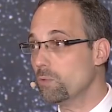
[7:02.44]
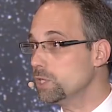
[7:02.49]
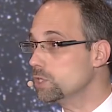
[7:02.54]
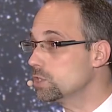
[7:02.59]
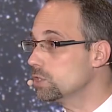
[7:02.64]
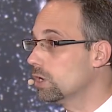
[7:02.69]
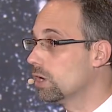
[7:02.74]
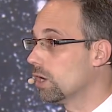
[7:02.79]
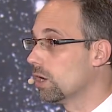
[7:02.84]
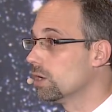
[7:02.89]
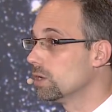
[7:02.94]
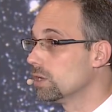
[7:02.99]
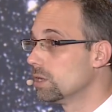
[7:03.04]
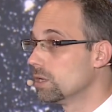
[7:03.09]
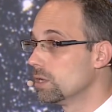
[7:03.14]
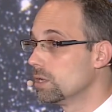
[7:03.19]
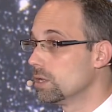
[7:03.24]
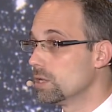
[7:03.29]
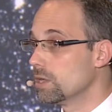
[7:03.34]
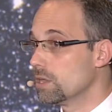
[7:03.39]
saw,
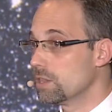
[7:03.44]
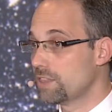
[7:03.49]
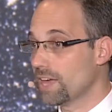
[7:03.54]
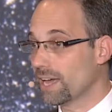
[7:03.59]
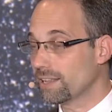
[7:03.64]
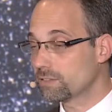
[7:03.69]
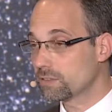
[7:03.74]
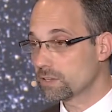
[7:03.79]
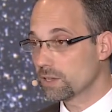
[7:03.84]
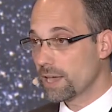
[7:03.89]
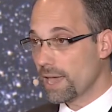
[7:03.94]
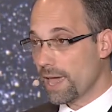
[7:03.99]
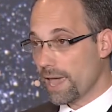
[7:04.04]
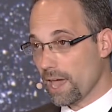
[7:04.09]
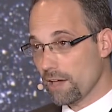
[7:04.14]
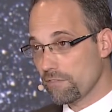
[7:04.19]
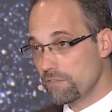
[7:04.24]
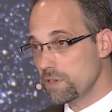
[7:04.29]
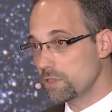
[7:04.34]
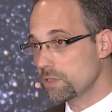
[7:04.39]
that
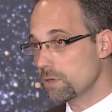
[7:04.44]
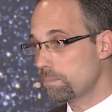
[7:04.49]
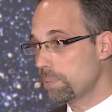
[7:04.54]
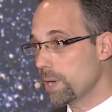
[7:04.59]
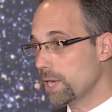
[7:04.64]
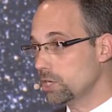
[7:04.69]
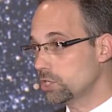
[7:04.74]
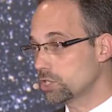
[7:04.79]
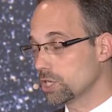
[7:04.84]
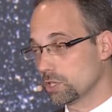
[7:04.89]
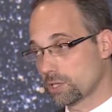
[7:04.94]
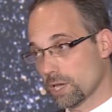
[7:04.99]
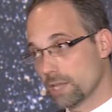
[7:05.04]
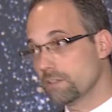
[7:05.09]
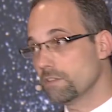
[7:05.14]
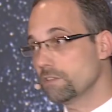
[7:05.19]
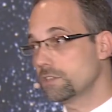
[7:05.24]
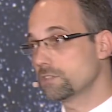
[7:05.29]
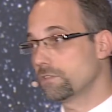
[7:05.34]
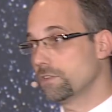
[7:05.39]
having the patient and
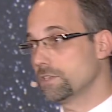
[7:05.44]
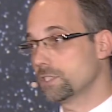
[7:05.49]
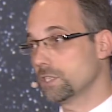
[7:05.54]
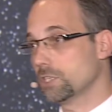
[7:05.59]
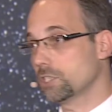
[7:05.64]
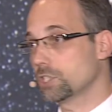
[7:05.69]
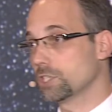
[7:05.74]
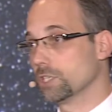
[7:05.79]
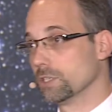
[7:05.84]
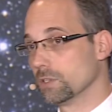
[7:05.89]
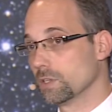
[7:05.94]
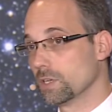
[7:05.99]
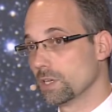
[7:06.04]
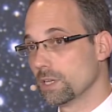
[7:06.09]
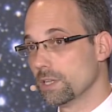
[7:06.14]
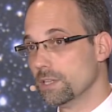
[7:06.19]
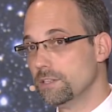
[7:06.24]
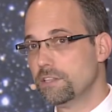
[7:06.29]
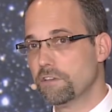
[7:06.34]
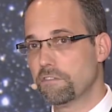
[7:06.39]
its physician
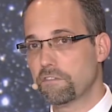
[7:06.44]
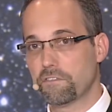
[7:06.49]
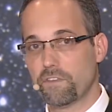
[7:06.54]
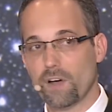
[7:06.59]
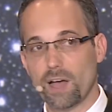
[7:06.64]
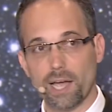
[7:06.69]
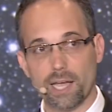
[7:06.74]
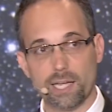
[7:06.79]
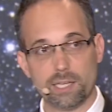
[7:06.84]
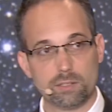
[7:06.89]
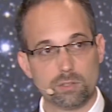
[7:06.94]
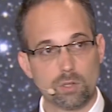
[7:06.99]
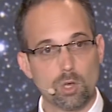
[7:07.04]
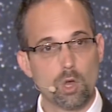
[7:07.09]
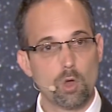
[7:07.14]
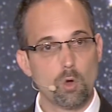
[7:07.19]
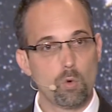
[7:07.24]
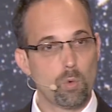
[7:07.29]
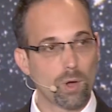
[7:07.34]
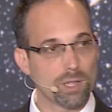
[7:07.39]
define
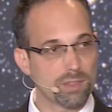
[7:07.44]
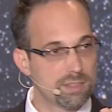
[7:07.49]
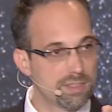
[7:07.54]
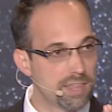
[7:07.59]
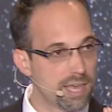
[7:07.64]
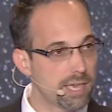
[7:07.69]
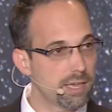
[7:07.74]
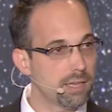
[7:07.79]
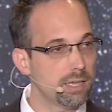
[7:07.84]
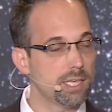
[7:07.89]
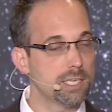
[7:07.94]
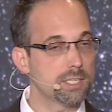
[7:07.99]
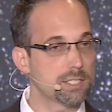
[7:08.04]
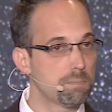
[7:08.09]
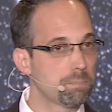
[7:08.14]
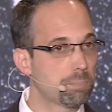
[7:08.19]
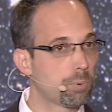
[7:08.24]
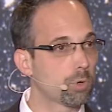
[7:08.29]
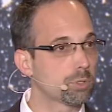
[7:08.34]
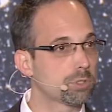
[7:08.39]
what is
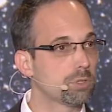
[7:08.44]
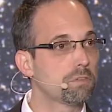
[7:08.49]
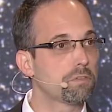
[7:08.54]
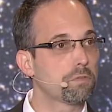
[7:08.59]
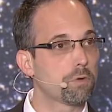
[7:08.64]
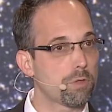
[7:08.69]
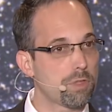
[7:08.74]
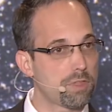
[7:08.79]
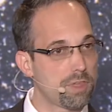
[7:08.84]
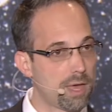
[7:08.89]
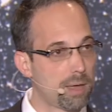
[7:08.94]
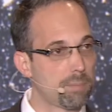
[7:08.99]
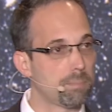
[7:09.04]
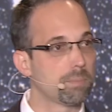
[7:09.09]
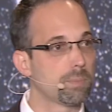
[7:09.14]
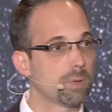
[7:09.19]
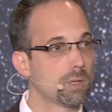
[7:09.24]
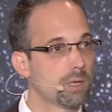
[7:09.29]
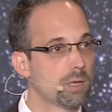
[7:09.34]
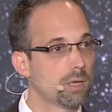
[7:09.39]
important for
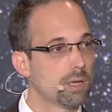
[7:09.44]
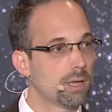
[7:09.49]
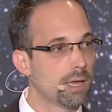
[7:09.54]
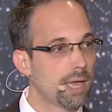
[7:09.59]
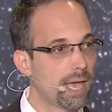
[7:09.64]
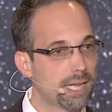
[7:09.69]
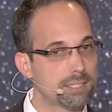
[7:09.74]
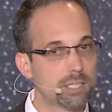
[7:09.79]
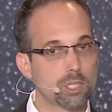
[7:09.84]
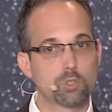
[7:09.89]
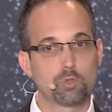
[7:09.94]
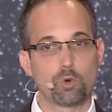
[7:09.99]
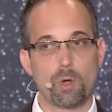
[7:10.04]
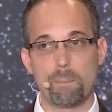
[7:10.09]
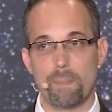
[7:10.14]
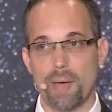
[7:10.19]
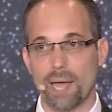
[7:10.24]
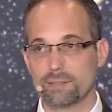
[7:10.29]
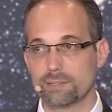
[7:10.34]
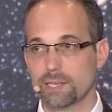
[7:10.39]
them had a
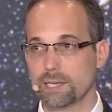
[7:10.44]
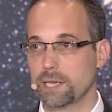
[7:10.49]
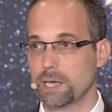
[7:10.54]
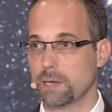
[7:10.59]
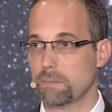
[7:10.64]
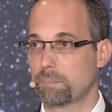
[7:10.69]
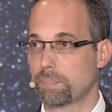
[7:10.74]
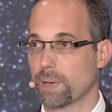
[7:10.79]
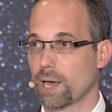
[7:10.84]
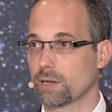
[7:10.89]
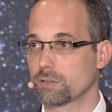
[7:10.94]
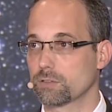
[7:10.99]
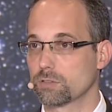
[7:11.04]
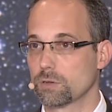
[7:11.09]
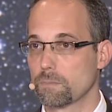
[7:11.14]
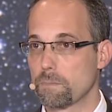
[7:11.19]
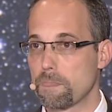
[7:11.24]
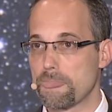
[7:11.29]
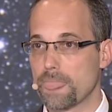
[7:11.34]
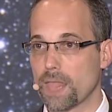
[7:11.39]
dramatic impact
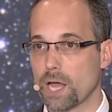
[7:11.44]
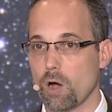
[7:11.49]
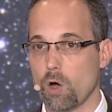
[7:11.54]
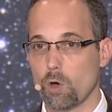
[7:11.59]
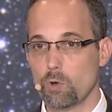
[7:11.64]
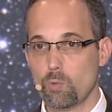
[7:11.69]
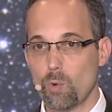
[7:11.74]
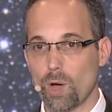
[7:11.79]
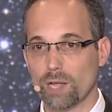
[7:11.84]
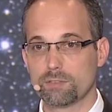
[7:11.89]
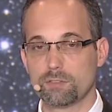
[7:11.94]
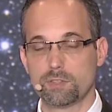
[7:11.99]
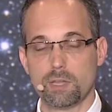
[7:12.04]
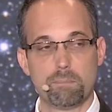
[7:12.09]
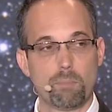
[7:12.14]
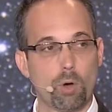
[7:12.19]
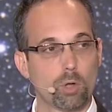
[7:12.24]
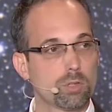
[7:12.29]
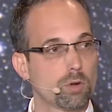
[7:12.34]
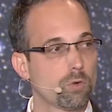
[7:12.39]
on what the
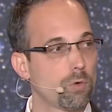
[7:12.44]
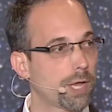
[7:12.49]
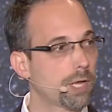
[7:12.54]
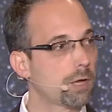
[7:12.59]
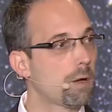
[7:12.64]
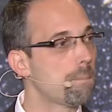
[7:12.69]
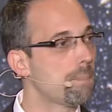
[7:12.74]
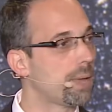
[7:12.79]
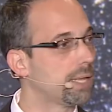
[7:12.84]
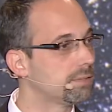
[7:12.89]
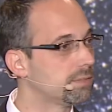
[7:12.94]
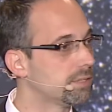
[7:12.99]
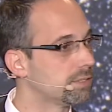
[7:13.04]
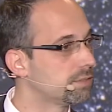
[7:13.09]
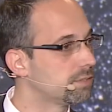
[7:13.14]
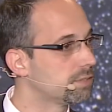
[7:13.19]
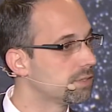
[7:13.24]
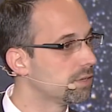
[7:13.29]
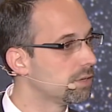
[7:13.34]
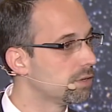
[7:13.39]
model
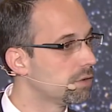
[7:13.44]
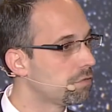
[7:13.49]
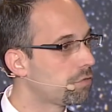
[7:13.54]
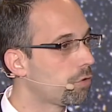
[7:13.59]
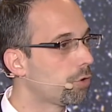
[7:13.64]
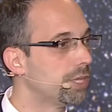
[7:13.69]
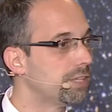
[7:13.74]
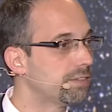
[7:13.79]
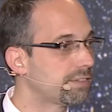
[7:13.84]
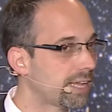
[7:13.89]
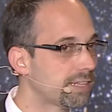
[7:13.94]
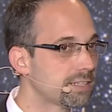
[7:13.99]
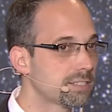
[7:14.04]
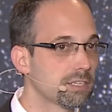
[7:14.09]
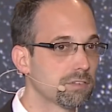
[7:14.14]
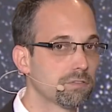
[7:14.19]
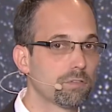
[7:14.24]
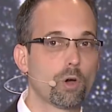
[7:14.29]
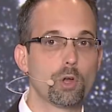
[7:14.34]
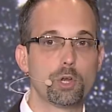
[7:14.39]
recommended for
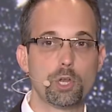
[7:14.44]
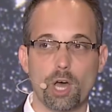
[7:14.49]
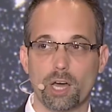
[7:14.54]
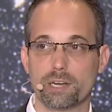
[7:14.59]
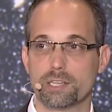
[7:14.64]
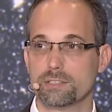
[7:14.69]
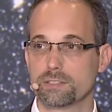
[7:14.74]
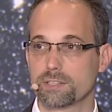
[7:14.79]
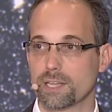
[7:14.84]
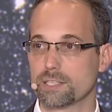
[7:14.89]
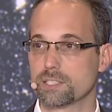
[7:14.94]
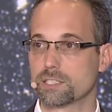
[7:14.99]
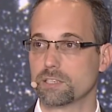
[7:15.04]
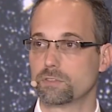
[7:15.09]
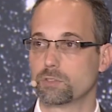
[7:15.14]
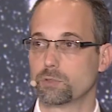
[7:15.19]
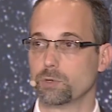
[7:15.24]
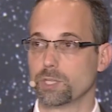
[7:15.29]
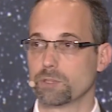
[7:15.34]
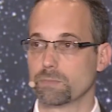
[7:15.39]
intensive or not intensive
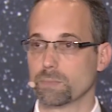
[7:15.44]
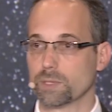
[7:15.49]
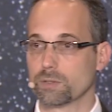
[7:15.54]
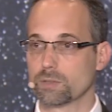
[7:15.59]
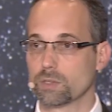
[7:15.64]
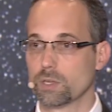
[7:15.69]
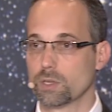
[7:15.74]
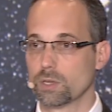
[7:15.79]
treatment.